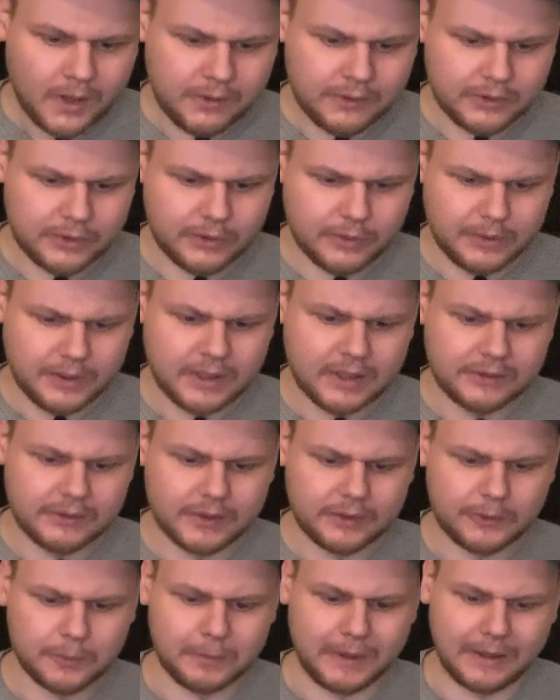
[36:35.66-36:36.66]
So yeah,
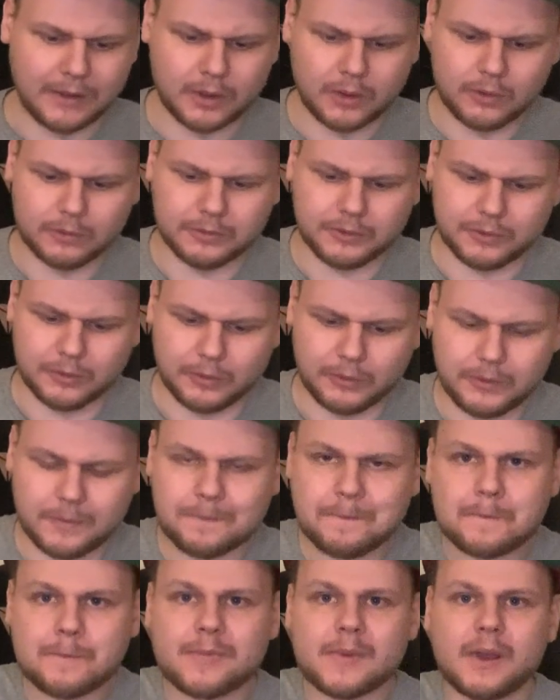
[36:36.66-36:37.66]
that's about consoles.
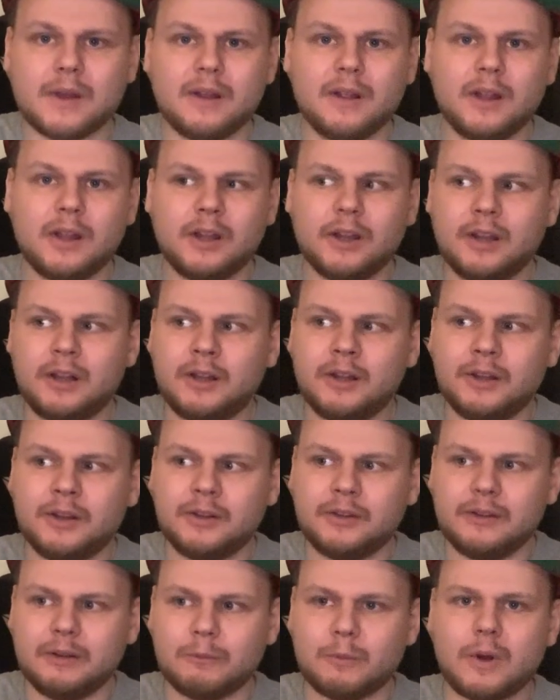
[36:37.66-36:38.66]

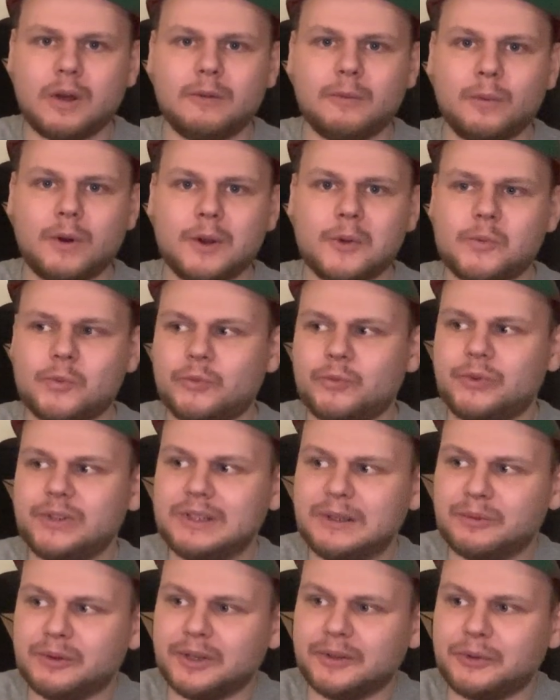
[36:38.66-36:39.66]
Now, what I
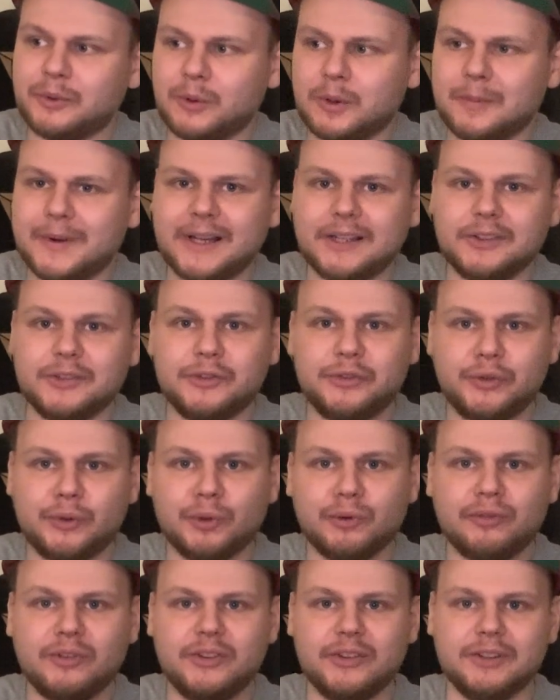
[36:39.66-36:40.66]
really want to talk about is
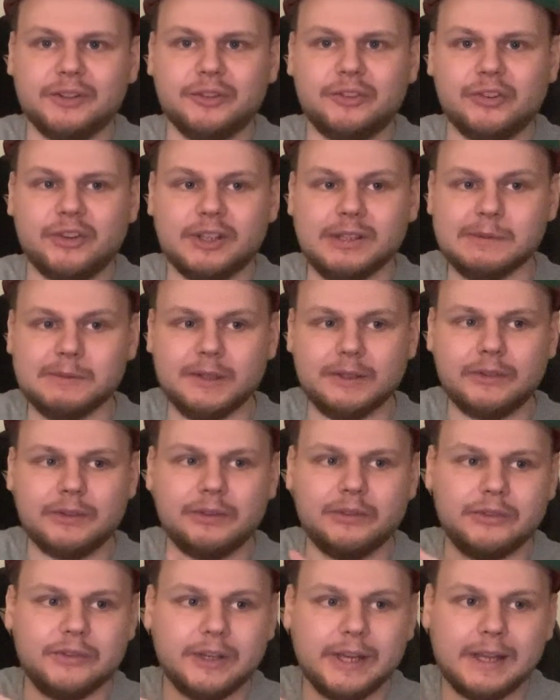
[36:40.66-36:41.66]
trophies and achievements.
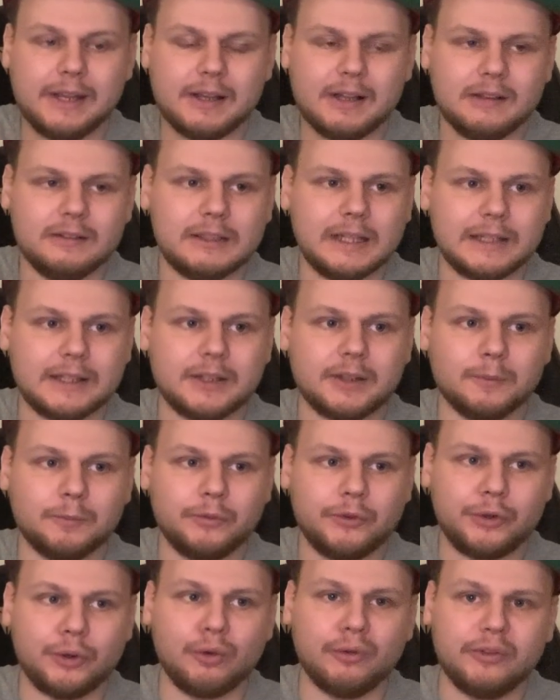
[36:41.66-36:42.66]

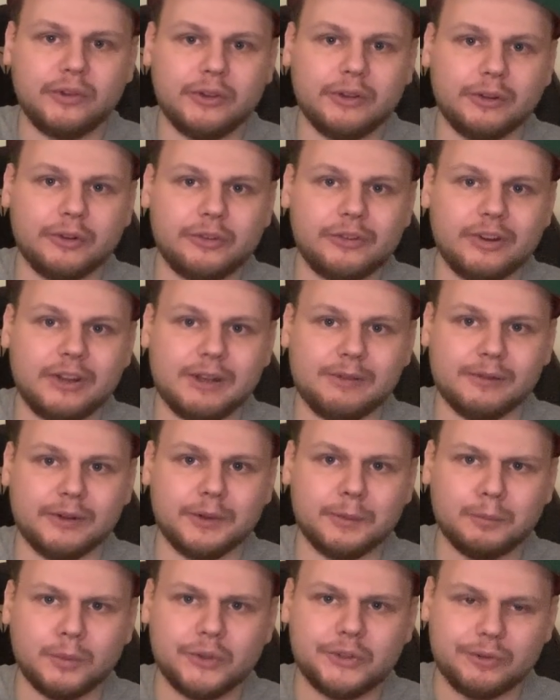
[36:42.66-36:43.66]
Trophies and
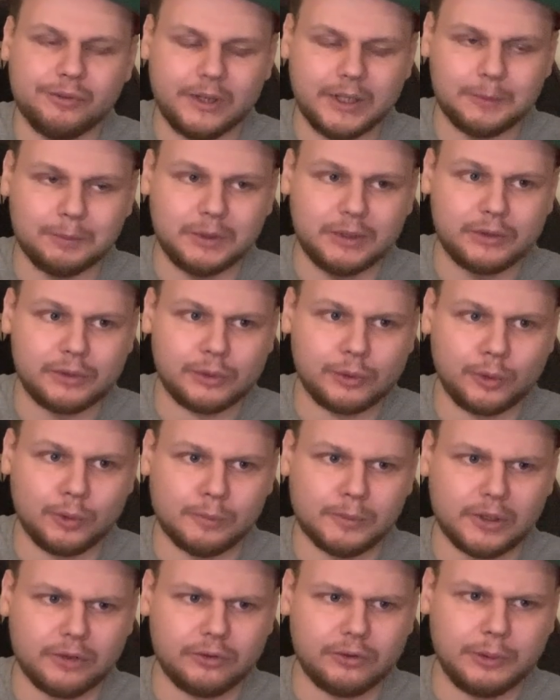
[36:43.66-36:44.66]
achievements motivate me so
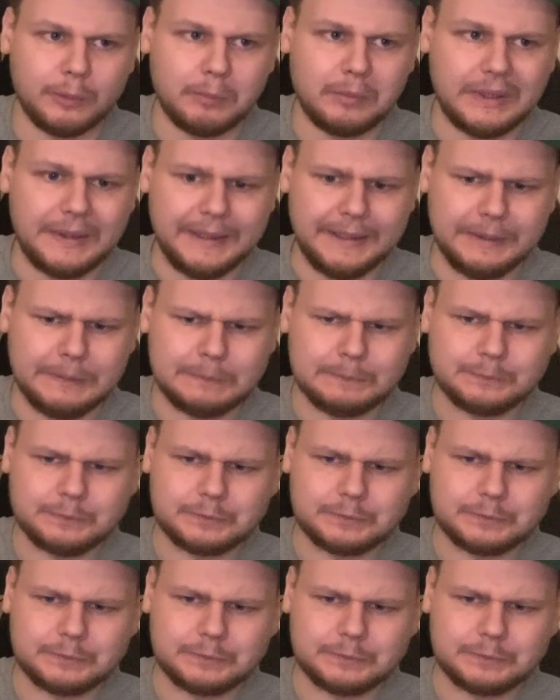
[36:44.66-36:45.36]
much to play.